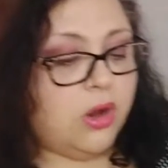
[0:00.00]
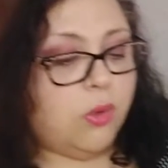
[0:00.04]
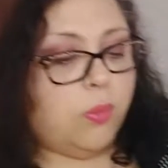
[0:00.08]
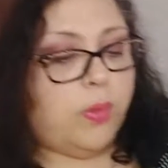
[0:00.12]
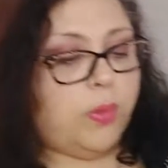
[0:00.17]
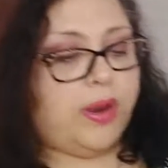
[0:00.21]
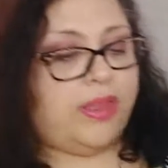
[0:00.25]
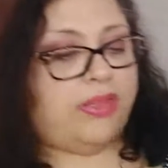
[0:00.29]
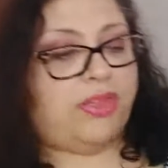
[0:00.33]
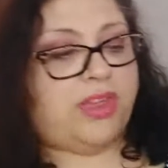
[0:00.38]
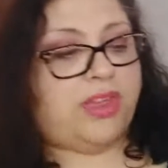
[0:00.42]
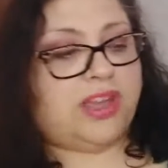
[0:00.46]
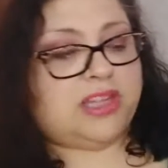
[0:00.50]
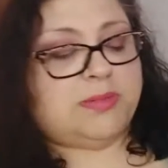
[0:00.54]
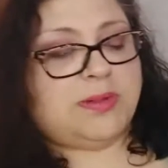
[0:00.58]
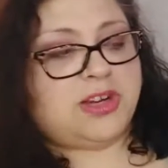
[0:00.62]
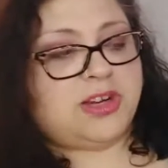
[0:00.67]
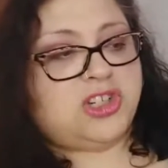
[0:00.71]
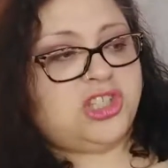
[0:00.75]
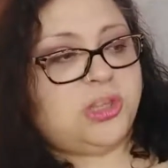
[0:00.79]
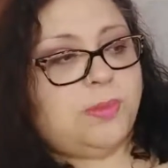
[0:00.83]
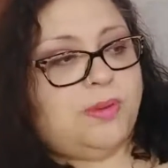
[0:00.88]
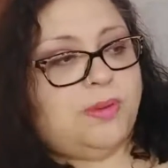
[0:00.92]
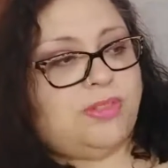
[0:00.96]
with,
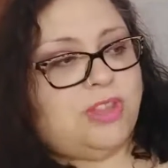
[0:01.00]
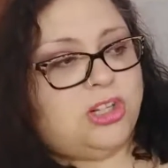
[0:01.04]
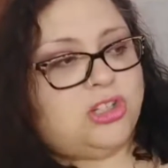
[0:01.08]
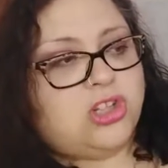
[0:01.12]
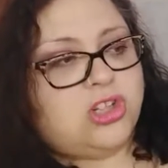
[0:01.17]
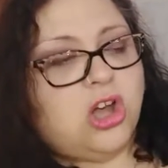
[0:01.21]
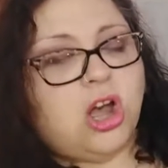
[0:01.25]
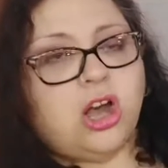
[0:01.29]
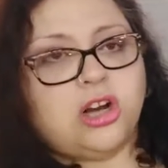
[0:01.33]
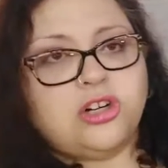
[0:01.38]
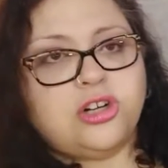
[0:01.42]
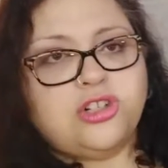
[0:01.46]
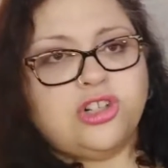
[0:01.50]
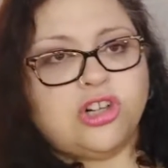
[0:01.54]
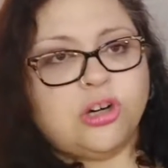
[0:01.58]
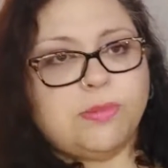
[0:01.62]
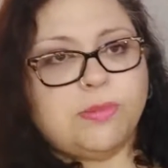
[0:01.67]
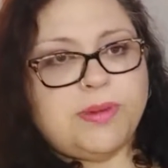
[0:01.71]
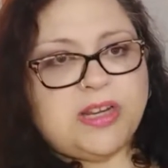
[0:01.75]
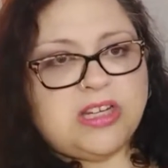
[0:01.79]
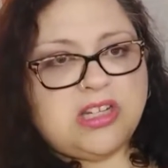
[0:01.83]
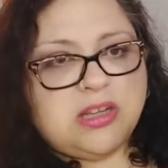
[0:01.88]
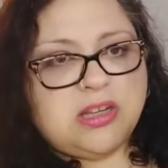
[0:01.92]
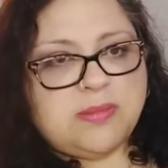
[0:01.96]
especially with the Talk
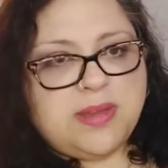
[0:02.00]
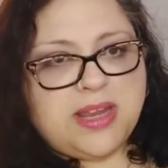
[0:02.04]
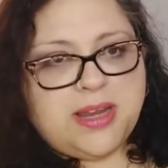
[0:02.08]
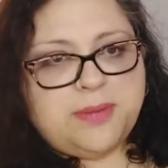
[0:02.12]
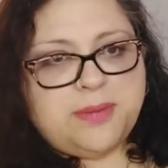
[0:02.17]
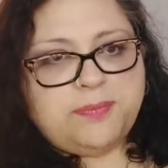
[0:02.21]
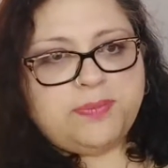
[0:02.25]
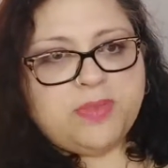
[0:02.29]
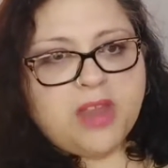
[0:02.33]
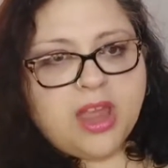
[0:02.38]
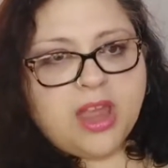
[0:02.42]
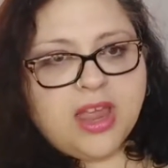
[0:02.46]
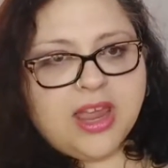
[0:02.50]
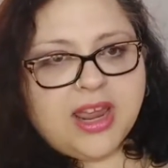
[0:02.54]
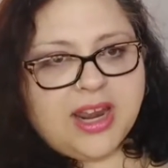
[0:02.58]
Derby to me.